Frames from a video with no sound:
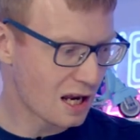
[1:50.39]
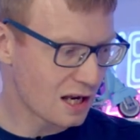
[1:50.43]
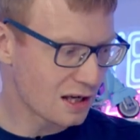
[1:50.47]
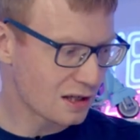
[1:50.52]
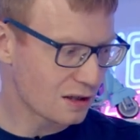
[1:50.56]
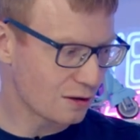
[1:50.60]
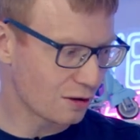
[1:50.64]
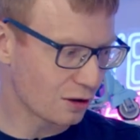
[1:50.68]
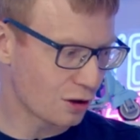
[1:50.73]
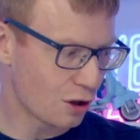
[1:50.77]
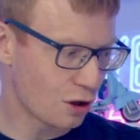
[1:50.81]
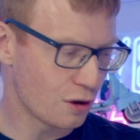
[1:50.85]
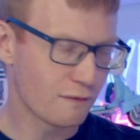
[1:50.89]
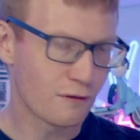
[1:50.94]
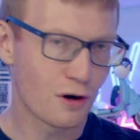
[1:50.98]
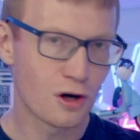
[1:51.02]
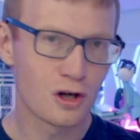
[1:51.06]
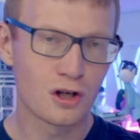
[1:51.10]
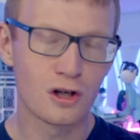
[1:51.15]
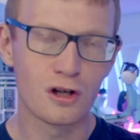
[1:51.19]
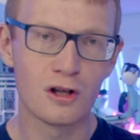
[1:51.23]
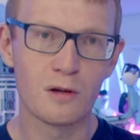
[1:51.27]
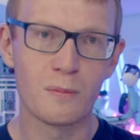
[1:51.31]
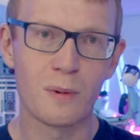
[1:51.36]
So the current
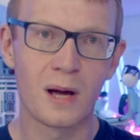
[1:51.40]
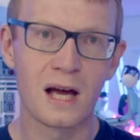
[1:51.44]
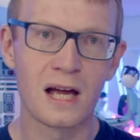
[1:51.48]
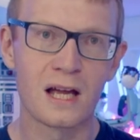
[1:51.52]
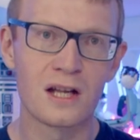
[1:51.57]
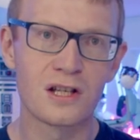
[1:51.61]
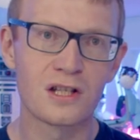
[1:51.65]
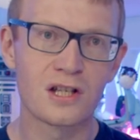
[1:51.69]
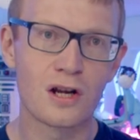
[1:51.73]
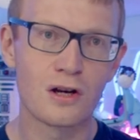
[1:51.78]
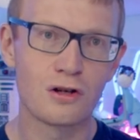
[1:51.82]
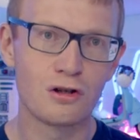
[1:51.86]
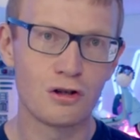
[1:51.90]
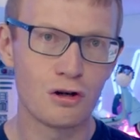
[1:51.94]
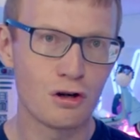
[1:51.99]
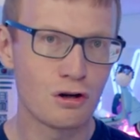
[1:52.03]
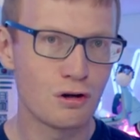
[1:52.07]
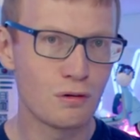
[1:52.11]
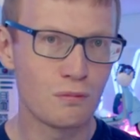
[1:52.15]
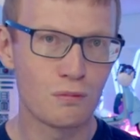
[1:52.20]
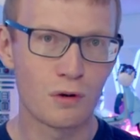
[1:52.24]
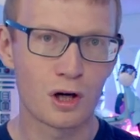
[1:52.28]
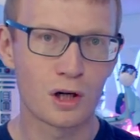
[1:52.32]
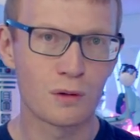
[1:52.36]
version of the BIOS
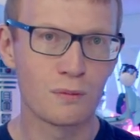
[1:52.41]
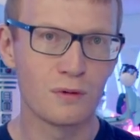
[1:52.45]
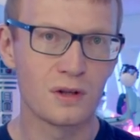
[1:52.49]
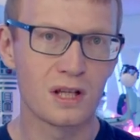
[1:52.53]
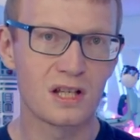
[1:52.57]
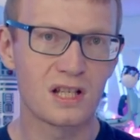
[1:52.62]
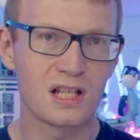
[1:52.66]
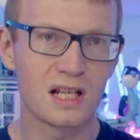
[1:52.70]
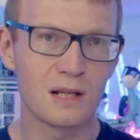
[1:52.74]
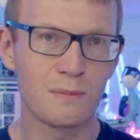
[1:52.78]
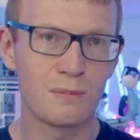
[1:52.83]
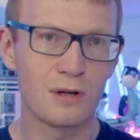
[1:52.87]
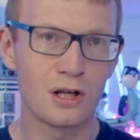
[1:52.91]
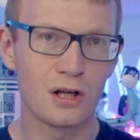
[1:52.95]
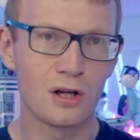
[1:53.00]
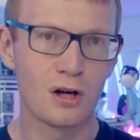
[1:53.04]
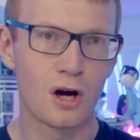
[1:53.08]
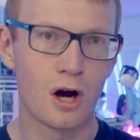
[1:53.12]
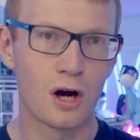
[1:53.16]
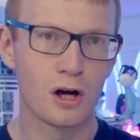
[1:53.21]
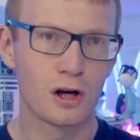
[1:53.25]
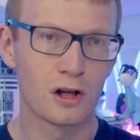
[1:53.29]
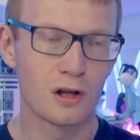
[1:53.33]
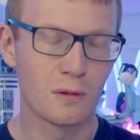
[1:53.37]
shouldn't work with a C P U
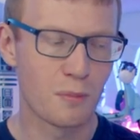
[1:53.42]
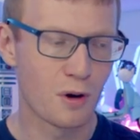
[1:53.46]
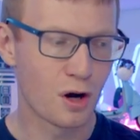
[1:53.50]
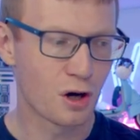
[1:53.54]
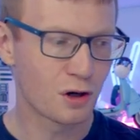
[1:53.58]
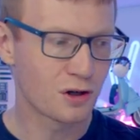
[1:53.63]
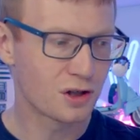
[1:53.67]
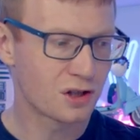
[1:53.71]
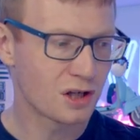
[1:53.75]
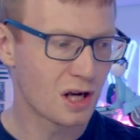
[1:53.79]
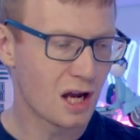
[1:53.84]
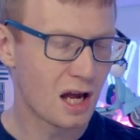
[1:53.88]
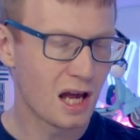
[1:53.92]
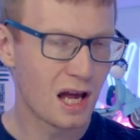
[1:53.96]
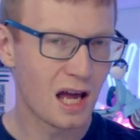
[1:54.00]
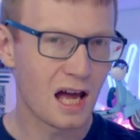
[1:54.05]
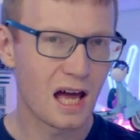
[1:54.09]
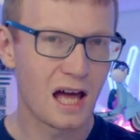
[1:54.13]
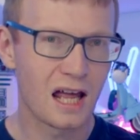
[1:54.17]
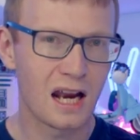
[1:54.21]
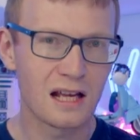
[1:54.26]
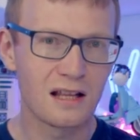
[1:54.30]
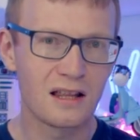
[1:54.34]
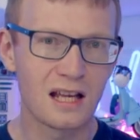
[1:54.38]
out of the box,
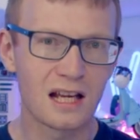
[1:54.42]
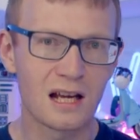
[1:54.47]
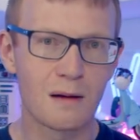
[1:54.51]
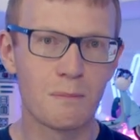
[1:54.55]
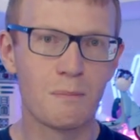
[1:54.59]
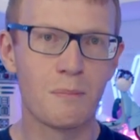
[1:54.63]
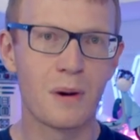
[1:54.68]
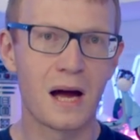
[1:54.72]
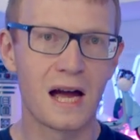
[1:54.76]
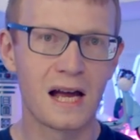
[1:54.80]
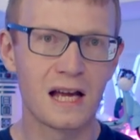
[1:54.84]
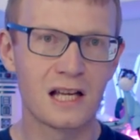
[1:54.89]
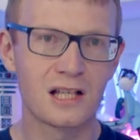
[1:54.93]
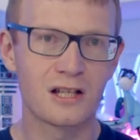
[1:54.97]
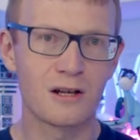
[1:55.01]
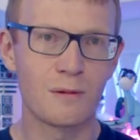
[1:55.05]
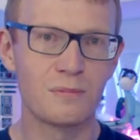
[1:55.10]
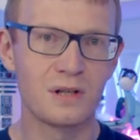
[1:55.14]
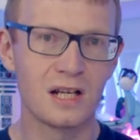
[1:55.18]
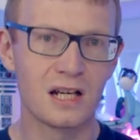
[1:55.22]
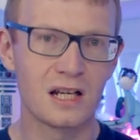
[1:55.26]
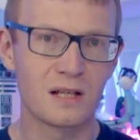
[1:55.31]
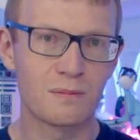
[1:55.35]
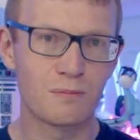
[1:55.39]
and I think a BIOS
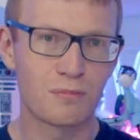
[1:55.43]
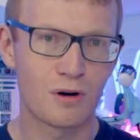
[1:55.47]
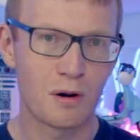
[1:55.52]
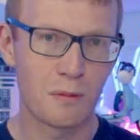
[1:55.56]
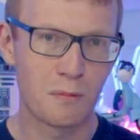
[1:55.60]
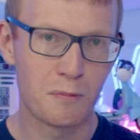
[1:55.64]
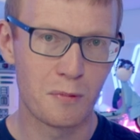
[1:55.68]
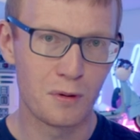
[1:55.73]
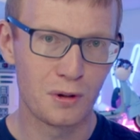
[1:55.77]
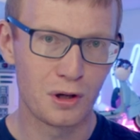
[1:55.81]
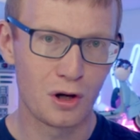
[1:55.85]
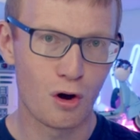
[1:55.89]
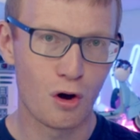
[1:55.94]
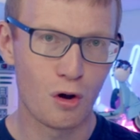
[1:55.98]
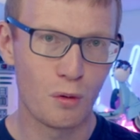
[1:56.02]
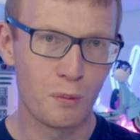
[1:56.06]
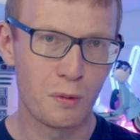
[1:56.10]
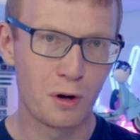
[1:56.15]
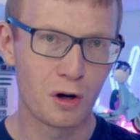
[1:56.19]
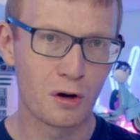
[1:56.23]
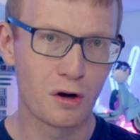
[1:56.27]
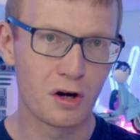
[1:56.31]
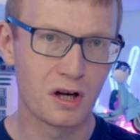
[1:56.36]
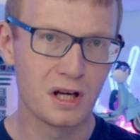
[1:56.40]
update is probably all
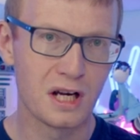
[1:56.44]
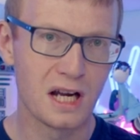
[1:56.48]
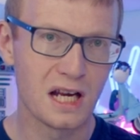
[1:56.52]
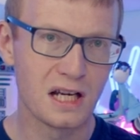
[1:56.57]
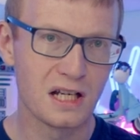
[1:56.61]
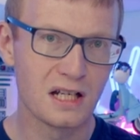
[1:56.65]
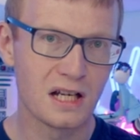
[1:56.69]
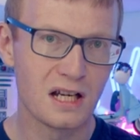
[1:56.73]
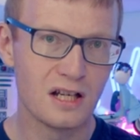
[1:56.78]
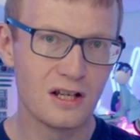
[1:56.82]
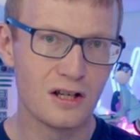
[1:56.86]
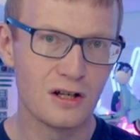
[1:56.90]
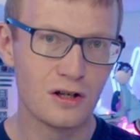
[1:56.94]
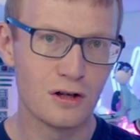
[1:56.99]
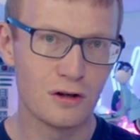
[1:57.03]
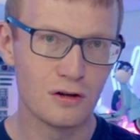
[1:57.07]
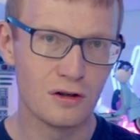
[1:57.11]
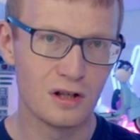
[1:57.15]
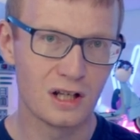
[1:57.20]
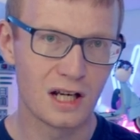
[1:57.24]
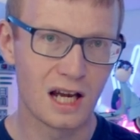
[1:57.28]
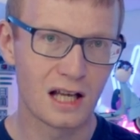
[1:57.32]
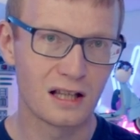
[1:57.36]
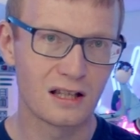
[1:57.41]
we're going to need to
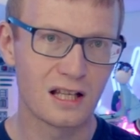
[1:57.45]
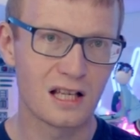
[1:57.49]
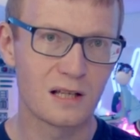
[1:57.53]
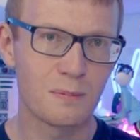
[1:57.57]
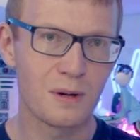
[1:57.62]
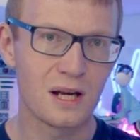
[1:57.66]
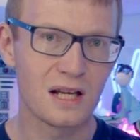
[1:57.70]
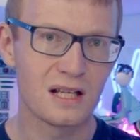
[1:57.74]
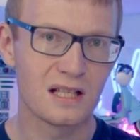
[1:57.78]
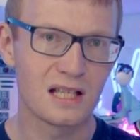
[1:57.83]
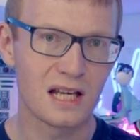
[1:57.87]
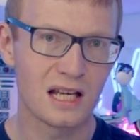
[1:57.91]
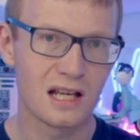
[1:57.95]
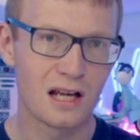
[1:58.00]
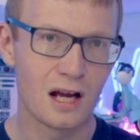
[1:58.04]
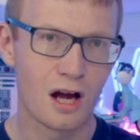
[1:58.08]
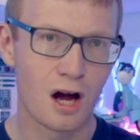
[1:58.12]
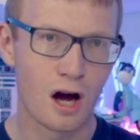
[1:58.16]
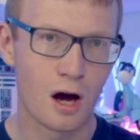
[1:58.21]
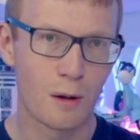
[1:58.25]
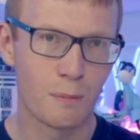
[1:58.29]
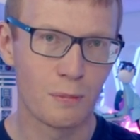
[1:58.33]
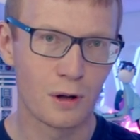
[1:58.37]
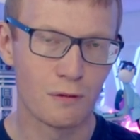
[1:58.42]
do to get this P C
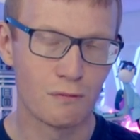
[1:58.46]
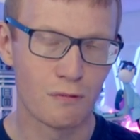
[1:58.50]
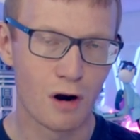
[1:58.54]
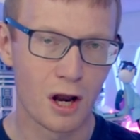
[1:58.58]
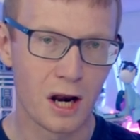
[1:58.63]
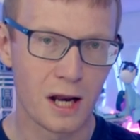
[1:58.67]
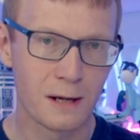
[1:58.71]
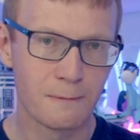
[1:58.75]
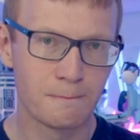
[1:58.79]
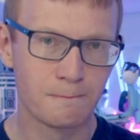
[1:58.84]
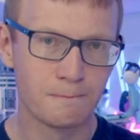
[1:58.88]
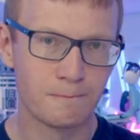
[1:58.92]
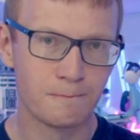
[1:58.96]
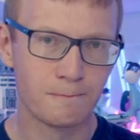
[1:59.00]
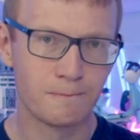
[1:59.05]
up and running.